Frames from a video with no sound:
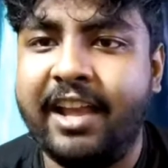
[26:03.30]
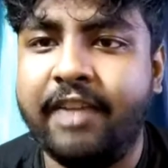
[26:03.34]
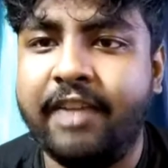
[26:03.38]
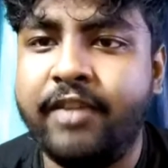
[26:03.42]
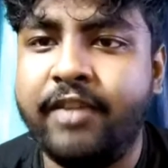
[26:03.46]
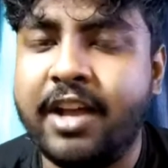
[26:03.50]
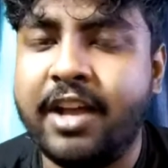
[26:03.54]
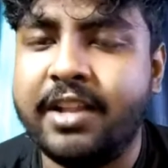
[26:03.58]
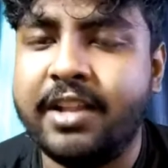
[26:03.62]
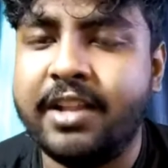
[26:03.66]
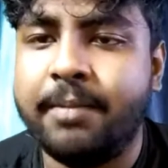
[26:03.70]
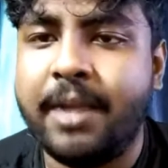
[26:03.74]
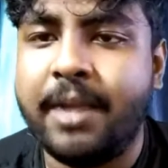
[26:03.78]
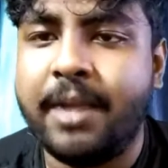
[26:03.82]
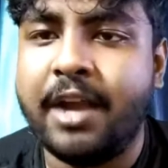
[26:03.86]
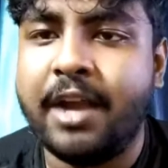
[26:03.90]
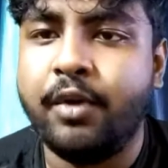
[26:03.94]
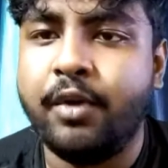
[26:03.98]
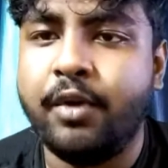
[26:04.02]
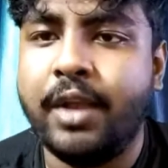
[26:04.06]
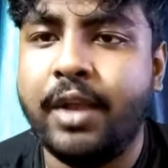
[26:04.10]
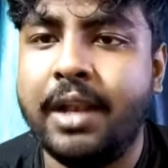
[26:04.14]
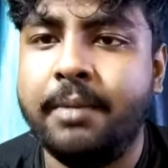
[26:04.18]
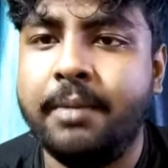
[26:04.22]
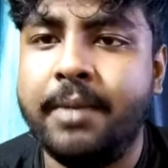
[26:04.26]
every other player
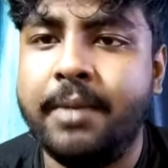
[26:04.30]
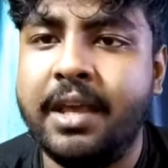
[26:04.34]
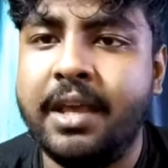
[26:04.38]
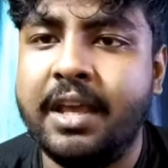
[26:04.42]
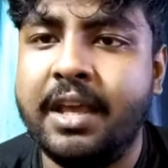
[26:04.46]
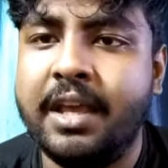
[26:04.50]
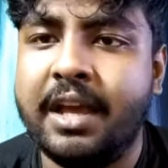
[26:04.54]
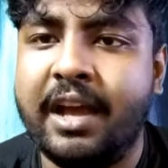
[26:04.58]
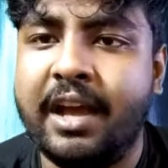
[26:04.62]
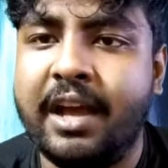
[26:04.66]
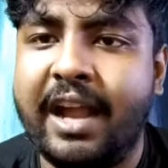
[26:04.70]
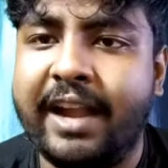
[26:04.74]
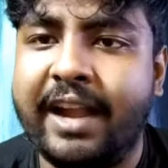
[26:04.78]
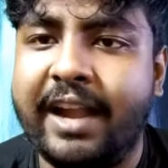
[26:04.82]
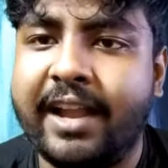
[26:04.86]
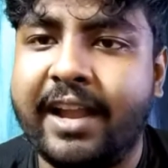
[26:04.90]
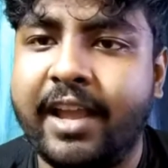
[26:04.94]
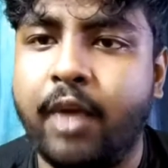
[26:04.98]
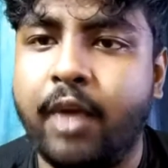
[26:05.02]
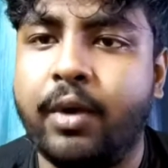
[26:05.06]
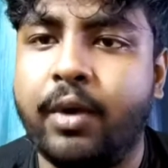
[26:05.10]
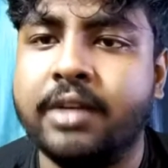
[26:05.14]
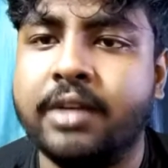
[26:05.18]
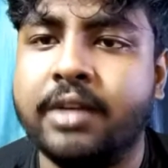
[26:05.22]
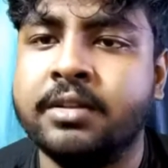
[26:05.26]
will be
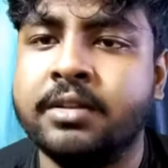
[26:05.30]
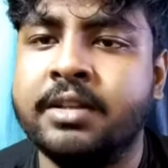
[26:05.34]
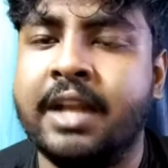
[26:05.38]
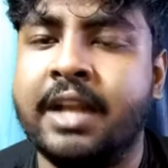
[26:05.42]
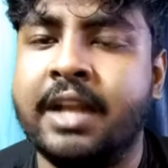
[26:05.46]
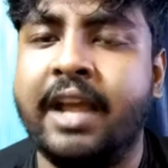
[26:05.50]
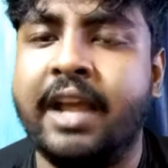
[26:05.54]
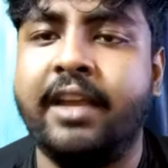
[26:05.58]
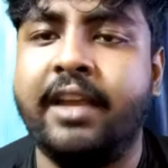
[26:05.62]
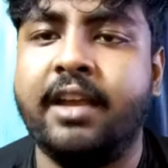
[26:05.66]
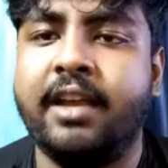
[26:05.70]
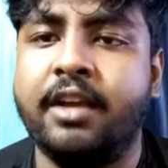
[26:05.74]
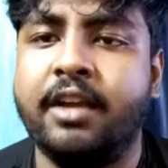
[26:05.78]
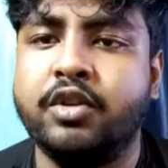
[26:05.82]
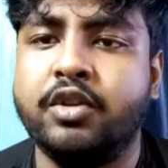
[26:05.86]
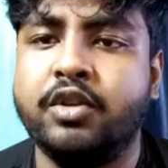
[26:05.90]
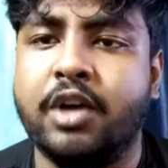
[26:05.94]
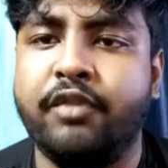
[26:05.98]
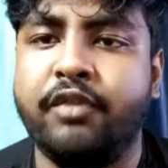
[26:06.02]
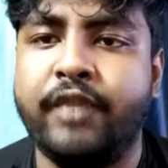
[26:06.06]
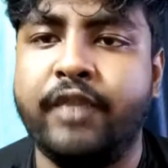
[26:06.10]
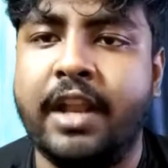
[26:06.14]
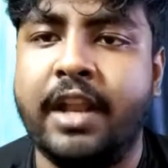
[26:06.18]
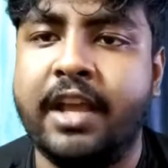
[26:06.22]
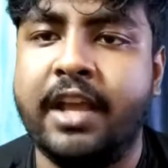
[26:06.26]
attacking one, like
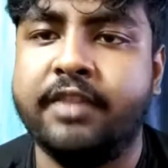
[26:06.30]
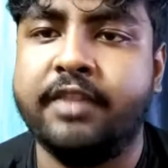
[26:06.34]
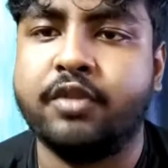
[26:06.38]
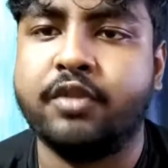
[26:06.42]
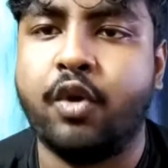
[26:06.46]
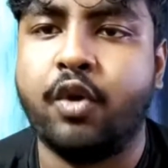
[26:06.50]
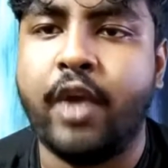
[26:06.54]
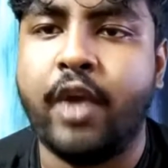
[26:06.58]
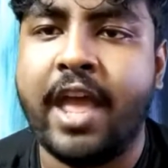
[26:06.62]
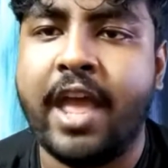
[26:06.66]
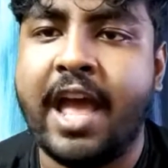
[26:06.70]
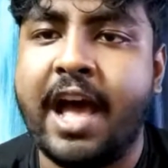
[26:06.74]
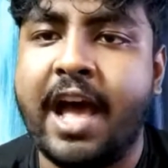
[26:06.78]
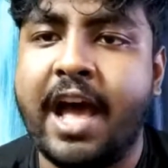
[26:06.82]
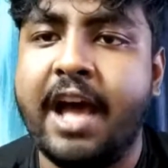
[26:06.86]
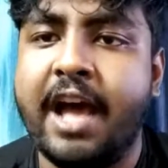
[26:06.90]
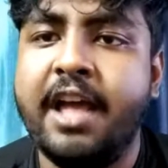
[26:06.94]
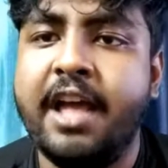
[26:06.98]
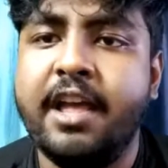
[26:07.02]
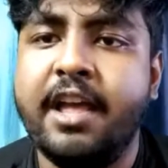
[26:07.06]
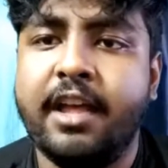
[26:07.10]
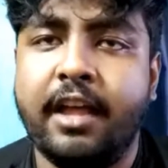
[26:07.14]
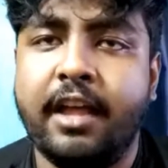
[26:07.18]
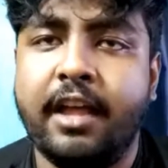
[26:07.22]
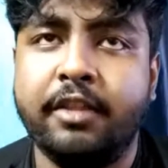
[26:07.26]
Joao Felix, Correa,
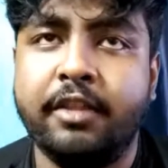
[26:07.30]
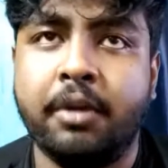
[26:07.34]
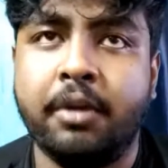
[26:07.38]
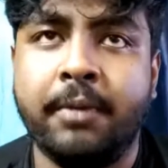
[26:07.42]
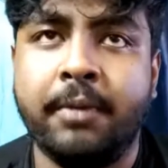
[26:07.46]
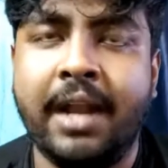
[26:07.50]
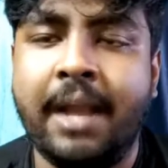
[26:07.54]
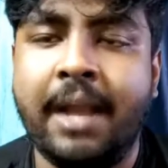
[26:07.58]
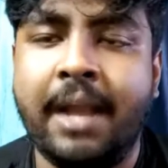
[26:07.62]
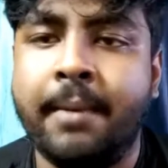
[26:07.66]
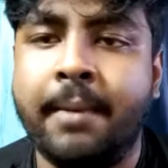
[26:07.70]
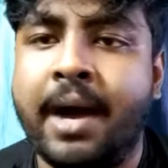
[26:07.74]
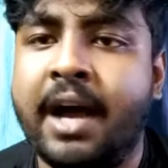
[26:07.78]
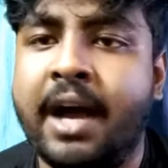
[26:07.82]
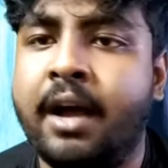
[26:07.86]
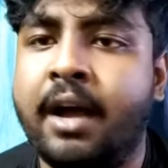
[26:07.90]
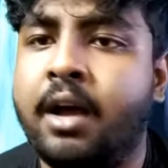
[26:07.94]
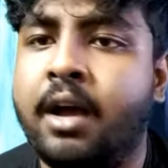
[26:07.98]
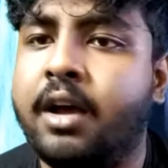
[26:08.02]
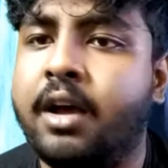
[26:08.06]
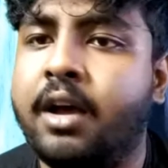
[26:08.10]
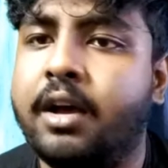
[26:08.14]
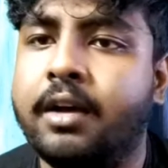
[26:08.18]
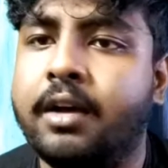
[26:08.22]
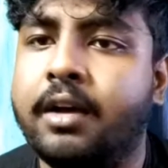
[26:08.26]

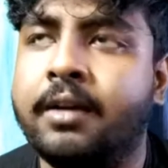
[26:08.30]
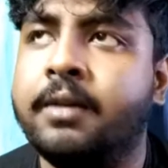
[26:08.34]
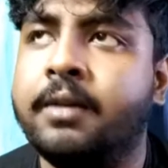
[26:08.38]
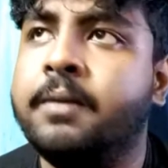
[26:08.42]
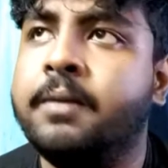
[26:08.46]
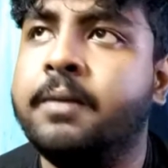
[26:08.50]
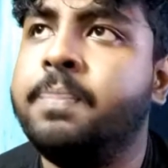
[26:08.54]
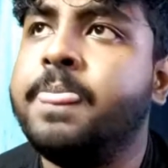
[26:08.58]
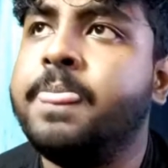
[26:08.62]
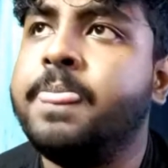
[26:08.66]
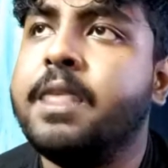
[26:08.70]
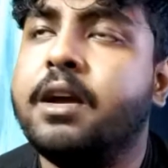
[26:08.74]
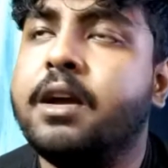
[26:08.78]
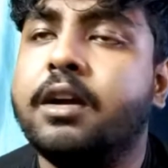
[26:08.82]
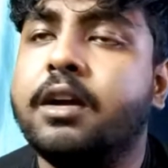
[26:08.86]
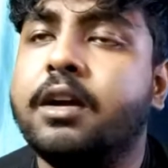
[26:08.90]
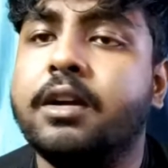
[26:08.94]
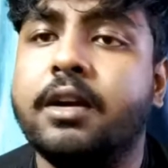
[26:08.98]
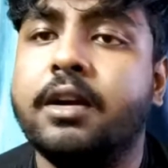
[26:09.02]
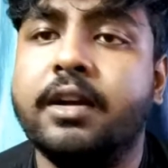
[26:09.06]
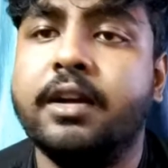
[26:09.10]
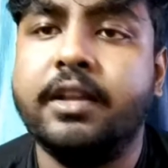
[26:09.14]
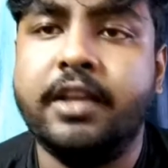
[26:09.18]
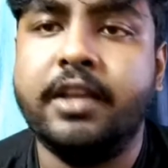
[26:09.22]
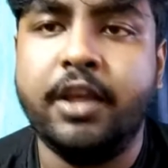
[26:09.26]
Tomalema,
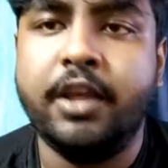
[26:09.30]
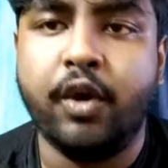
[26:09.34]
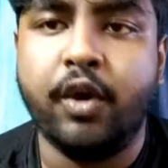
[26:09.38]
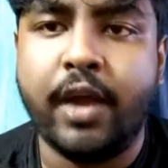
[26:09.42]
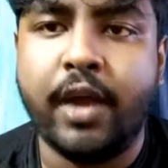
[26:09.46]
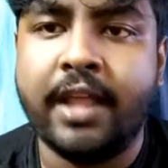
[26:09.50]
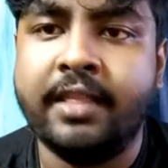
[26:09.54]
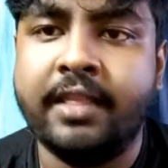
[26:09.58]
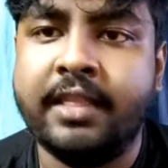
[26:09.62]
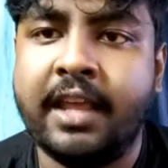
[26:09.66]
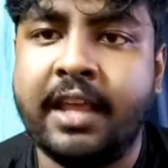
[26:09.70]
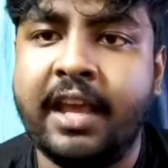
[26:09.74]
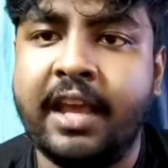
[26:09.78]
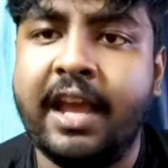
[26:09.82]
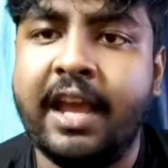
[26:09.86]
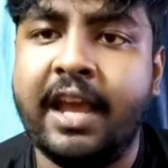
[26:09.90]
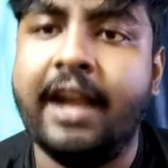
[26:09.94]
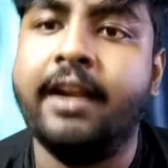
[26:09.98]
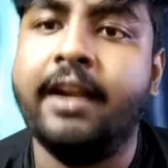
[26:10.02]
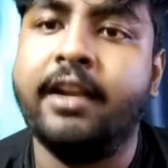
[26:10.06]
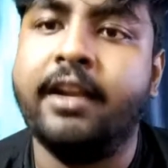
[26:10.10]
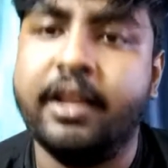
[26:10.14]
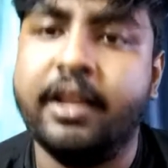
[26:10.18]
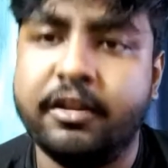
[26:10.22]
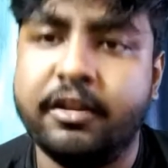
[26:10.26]
Llorente,
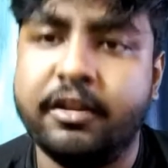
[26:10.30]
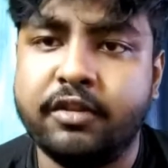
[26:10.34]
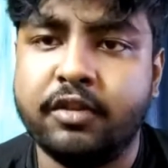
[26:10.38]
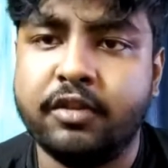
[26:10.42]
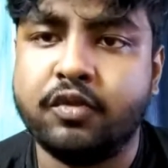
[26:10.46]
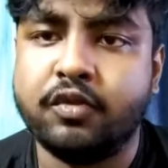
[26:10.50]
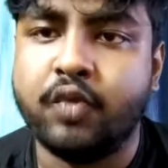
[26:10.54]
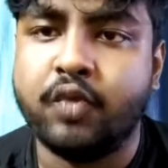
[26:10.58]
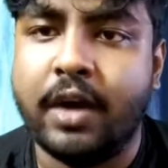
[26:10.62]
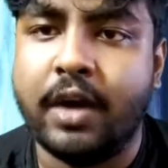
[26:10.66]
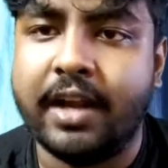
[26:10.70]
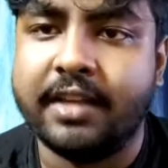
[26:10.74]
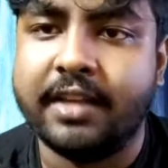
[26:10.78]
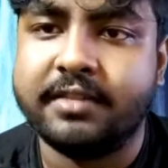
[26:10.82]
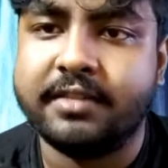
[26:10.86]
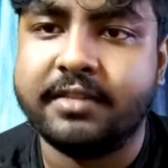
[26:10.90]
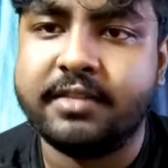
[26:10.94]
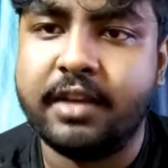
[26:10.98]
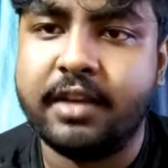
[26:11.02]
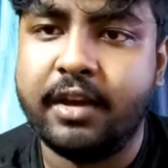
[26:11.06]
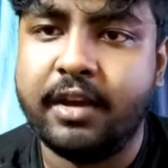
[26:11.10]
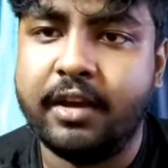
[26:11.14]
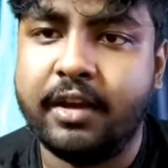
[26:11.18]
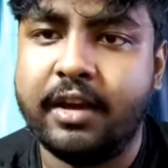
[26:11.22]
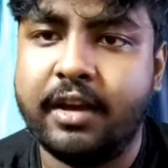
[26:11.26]
and
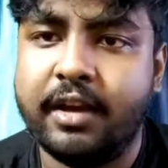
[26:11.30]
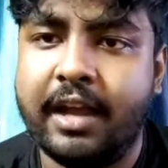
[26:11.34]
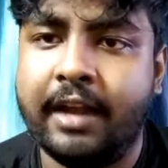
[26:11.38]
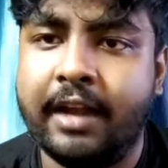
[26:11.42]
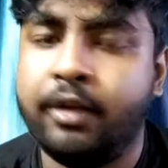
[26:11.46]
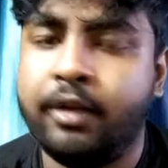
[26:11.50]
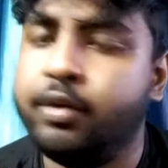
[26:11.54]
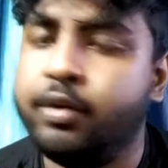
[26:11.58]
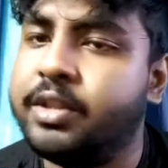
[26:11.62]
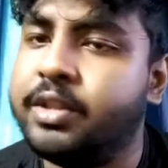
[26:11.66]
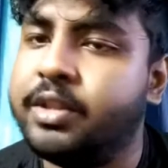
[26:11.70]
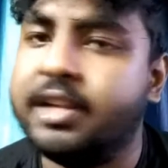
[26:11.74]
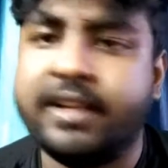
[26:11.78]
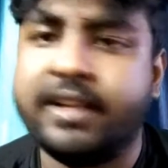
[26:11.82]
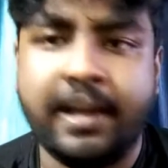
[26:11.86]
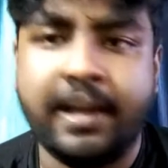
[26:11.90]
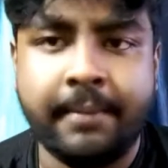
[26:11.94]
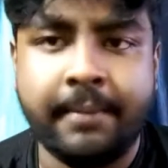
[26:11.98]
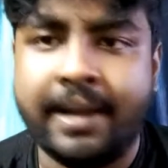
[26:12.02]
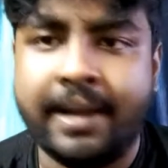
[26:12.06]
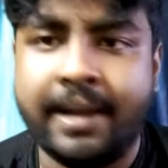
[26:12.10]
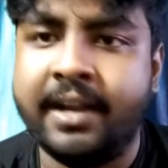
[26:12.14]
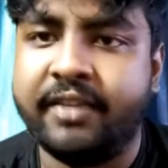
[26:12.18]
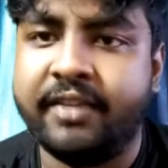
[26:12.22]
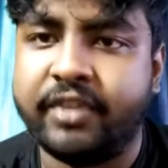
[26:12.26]
Suarez. And with a
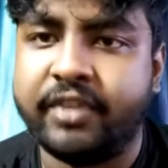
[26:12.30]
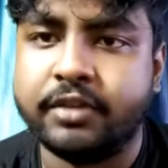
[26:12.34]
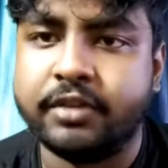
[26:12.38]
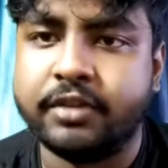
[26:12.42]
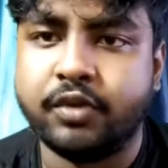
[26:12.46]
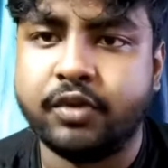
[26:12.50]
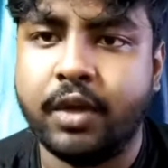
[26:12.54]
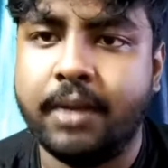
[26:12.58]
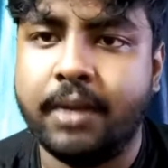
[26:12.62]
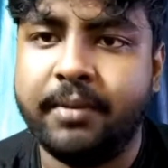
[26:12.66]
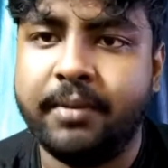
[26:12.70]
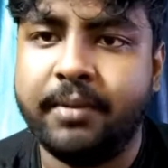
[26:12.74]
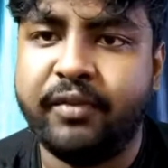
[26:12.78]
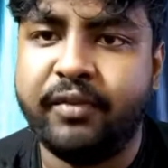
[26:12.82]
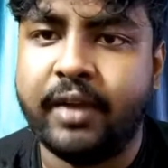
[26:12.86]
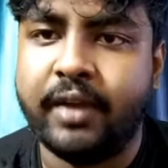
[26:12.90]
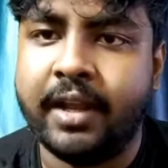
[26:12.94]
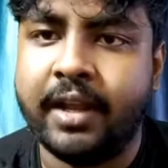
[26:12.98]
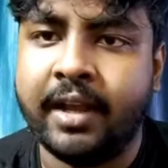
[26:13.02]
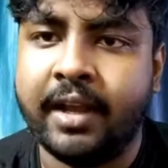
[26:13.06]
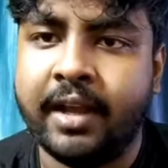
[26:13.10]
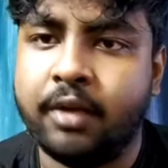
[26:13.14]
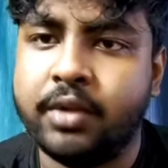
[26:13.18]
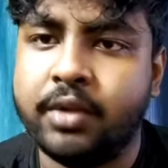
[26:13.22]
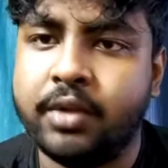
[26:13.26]
3-man defense, we will be
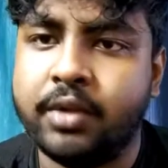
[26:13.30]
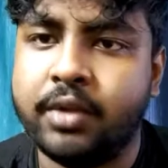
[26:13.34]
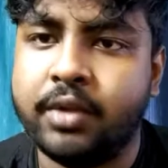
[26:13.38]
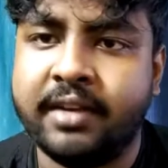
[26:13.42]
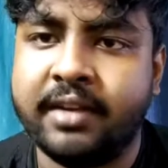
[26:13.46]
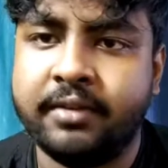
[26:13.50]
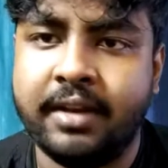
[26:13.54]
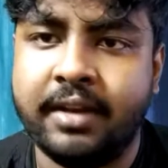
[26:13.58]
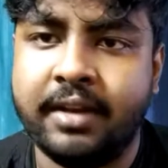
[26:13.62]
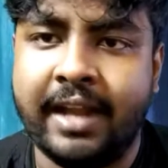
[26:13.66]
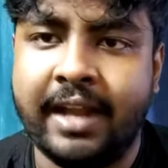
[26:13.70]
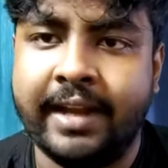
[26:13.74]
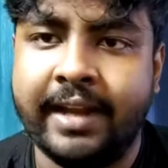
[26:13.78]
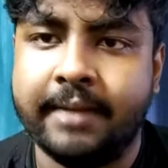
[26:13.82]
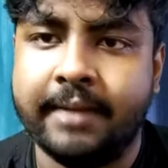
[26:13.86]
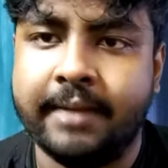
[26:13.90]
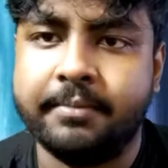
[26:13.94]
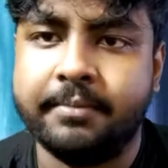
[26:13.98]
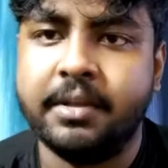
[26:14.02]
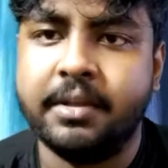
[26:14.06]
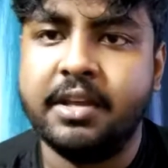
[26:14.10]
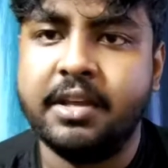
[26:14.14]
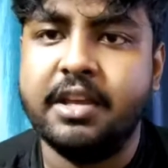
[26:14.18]
fielding out that lineup.